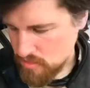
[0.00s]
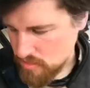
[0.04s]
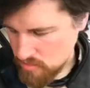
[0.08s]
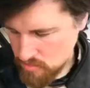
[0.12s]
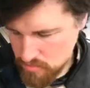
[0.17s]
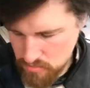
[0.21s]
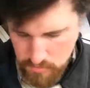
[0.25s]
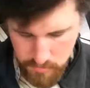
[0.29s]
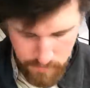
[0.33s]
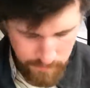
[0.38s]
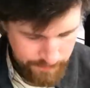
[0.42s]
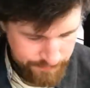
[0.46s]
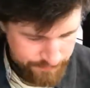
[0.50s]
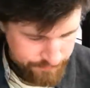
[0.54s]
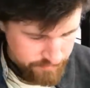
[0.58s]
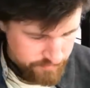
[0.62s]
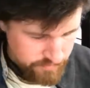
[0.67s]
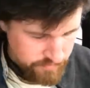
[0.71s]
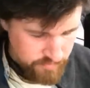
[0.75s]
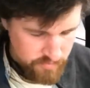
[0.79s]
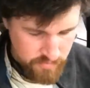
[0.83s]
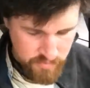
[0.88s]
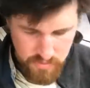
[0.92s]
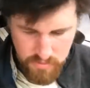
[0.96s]
to
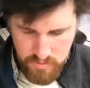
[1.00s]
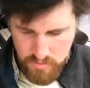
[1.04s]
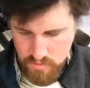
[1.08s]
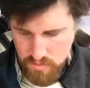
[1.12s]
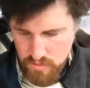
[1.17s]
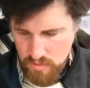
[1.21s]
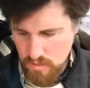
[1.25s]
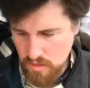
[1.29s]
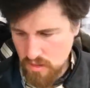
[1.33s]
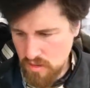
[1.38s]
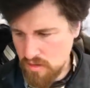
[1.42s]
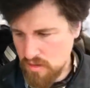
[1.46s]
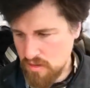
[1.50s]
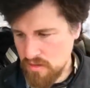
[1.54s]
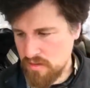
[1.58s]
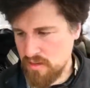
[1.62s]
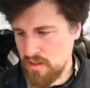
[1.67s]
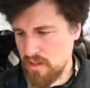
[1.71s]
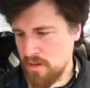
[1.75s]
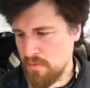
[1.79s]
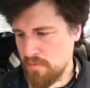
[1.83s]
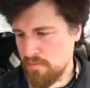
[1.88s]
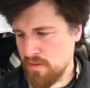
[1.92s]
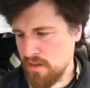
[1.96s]
the
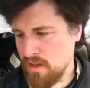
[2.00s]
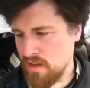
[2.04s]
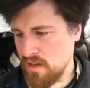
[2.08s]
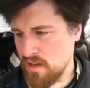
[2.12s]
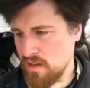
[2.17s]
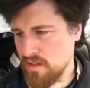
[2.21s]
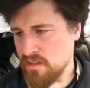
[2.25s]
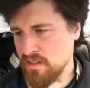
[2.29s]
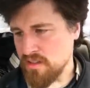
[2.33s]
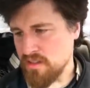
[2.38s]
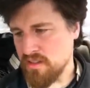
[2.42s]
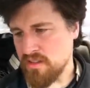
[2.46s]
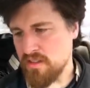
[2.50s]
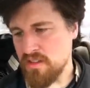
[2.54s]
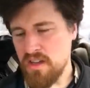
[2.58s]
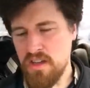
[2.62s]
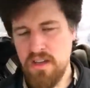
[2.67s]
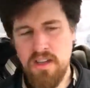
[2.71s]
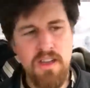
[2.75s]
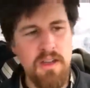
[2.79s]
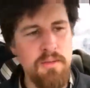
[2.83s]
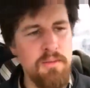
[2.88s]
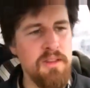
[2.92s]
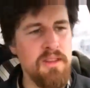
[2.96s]
DMV and just
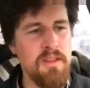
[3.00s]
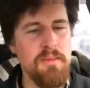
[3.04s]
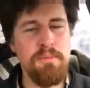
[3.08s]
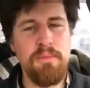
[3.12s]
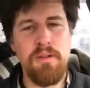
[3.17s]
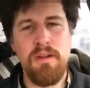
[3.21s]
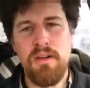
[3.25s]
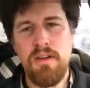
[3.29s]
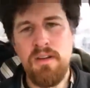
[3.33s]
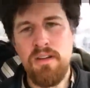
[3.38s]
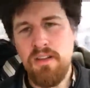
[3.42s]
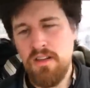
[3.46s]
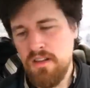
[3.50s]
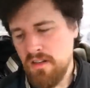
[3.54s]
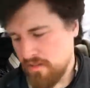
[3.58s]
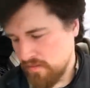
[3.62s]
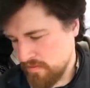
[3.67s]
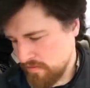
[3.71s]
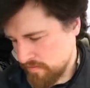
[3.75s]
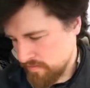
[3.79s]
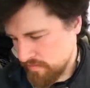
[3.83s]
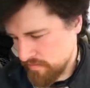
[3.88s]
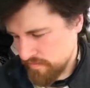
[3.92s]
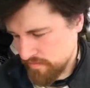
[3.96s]
say, "Give me the booklet,"
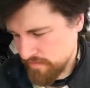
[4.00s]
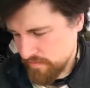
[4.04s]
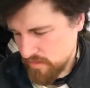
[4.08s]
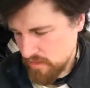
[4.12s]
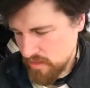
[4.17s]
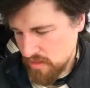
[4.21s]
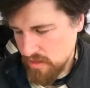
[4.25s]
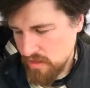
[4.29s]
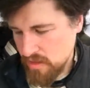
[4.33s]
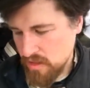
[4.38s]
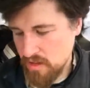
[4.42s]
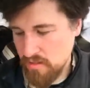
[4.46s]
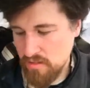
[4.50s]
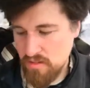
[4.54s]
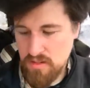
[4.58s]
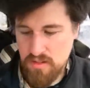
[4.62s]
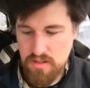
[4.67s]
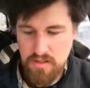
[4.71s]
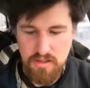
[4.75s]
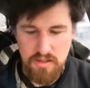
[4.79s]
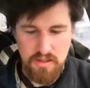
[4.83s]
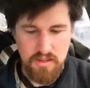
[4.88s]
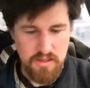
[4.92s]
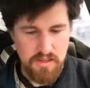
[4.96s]
and they give it
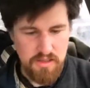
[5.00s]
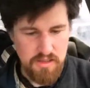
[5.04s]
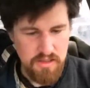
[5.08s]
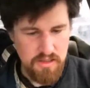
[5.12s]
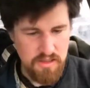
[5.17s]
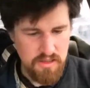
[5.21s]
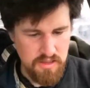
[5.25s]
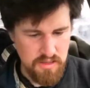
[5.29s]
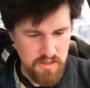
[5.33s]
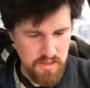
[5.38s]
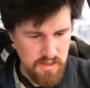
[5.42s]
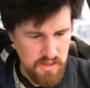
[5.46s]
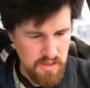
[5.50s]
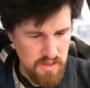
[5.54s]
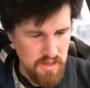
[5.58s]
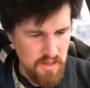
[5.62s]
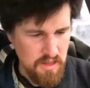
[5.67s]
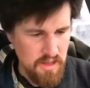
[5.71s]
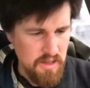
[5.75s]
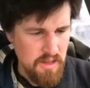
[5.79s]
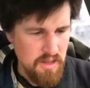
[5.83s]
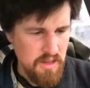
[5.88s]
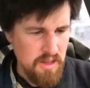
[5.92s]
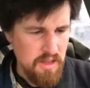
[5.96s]
to you.
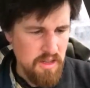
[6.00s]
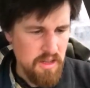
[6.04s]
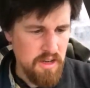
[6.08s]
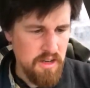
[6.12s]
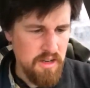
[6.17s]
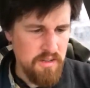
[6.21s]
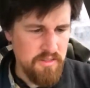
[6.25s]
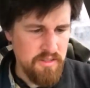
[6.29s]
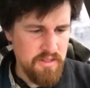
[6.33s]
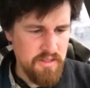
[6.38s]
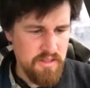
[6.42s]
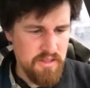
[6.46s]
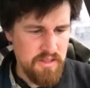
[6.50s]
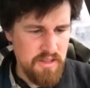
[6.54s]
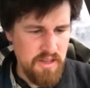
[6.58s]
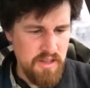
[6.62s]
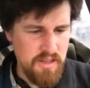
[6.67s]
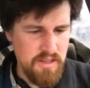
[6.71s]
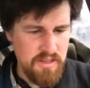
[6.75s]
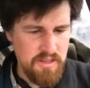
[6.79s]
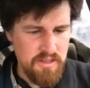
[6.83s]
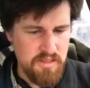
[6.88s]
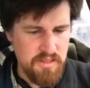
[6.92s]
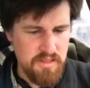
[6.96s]
It even
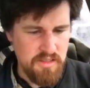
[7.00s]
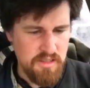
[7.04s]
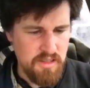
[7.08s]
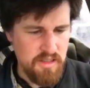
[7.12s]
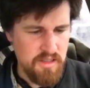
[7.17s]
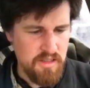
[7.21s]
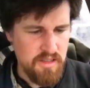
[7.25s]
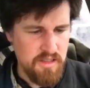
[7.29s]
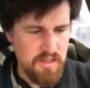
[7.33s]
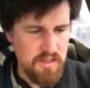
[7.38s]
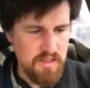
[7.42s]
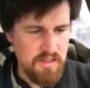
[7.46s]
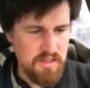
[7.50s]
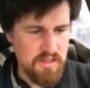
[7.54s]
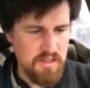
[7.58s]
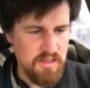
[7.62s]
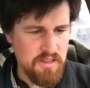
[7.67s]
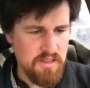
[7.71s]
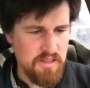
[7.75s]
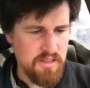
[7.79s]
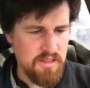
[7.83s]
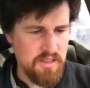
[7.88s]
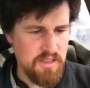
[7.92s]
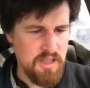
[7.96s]
says in
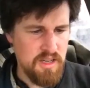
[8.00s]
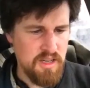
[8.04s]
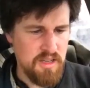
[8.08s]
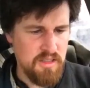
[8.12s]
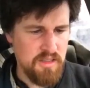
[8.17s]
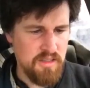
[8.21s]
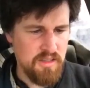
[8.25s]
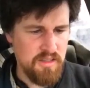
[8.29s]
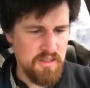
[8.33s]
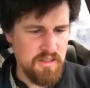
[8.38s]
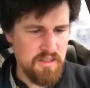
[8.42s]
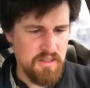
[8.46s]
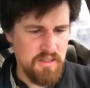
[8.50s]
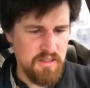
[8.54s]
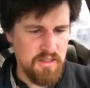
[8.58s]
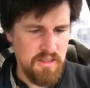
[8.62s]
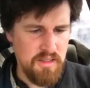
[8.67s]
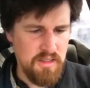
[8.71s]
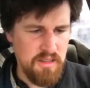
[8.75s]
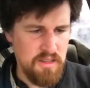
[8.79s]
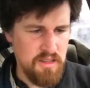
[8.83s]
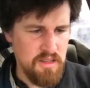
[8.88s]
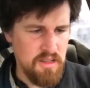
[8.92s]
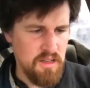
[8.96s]
this
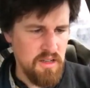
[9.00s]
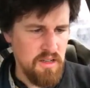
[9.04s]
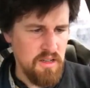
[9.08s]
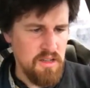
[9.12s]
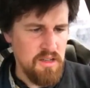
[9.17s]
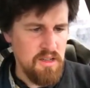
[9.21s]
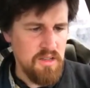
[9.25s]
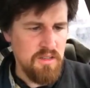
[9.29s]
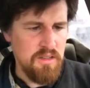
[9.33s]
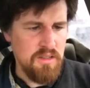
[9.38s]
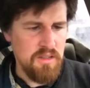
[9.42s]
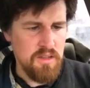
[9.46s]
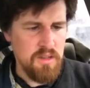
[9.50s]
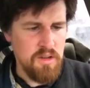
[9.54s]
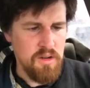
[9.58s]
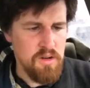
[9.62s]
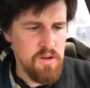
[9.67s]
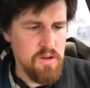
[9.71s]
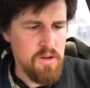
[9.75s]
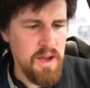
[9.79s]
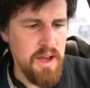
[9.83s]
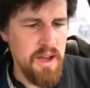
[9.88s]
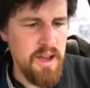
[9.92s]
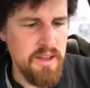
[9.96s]
checklist to
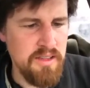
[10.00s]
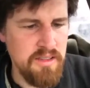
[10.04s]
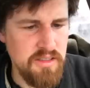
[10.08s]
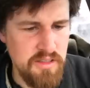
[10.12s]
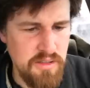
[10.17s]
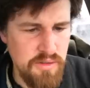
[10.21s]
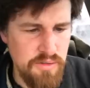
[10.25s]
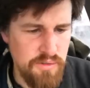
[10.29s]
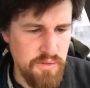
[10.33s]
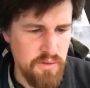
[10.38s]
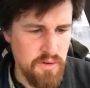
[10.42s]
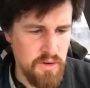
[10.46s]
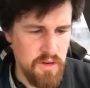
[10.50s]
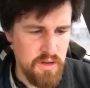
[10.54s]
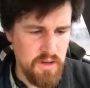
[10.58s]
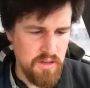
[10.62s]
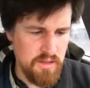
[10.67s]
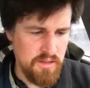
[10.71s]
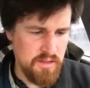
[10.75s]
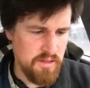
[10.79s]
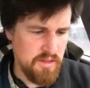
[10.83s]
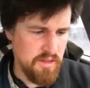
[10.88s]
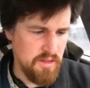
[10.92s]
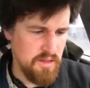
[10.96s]
go ask for
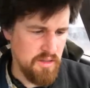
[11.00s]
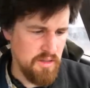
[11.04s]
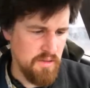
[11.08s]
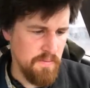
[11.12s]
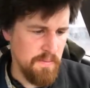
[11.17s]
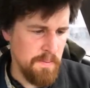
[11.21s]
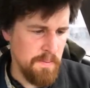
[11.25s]
it.